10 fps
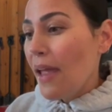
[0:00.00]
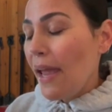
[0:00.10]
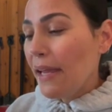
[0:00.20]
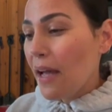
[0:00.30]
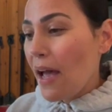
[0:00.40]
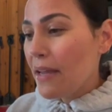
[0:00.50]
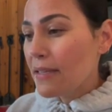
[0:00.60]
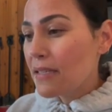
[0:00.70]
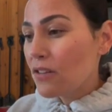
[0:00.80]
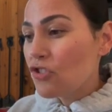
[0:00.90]
Hey
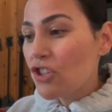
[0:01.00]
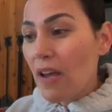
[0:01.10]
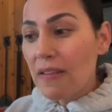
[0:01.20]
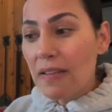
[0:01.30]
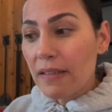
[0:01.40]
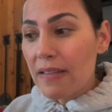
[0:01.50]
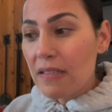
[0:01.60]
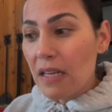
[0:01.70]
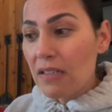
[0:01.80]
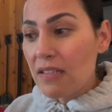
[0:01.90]
guys, just
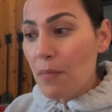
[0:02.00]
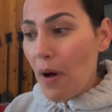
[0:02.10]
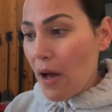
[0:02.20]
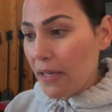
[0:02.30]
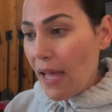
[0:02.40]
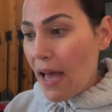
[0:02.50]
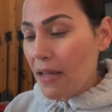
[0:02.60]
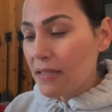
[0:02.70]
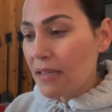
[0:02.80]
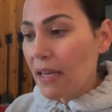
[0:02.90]
listening to the podcast